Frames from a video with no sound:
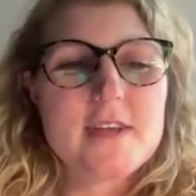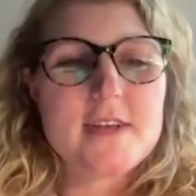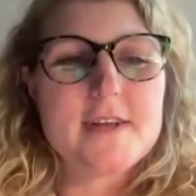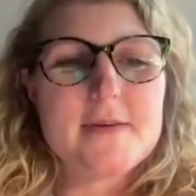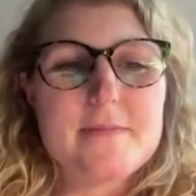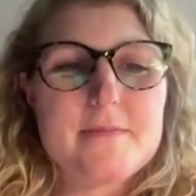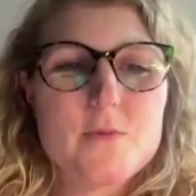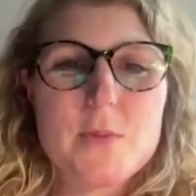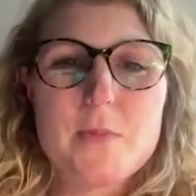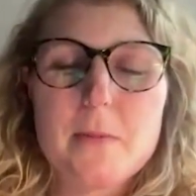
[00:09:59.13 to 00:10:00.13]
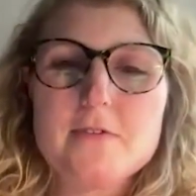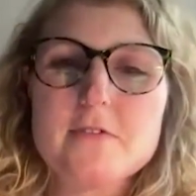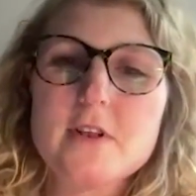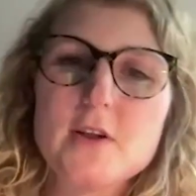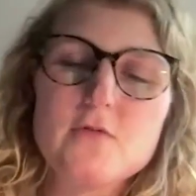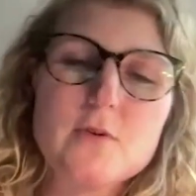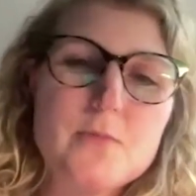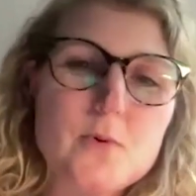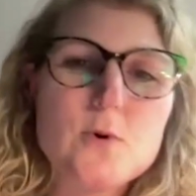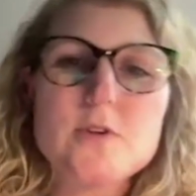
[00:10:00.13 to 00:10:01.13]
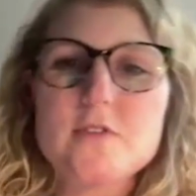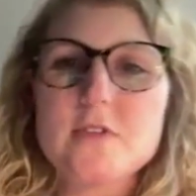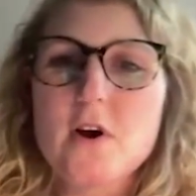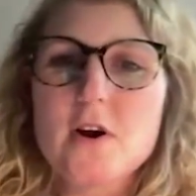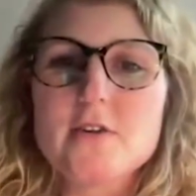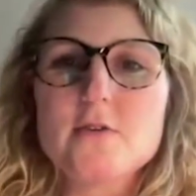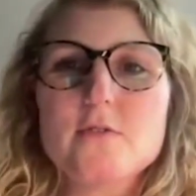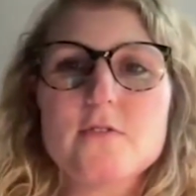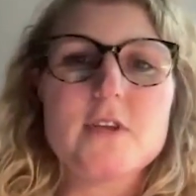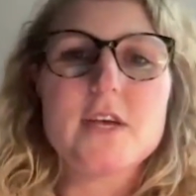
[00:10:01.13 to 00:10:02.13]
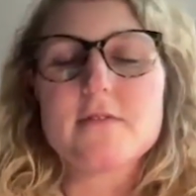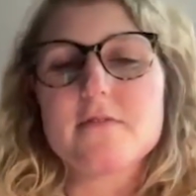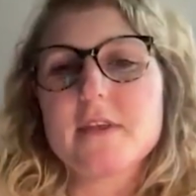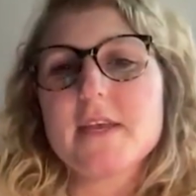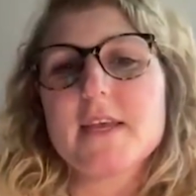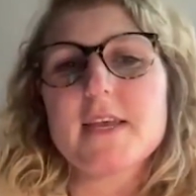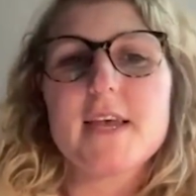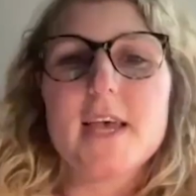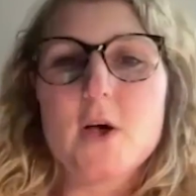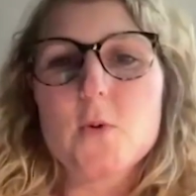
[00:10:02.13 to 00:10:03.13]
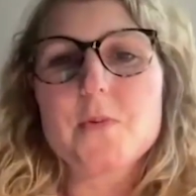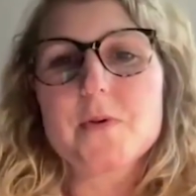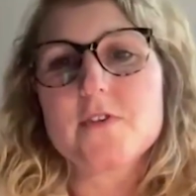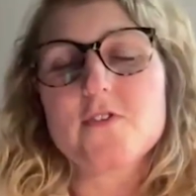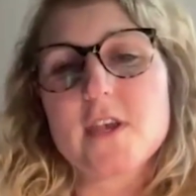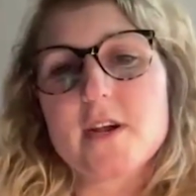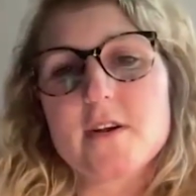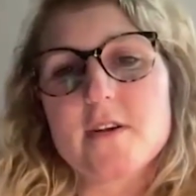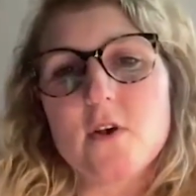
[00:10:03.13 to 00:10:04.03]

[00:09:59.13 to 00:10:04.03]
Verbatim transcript: Um, so we published a lot of reports and articles to kind of help share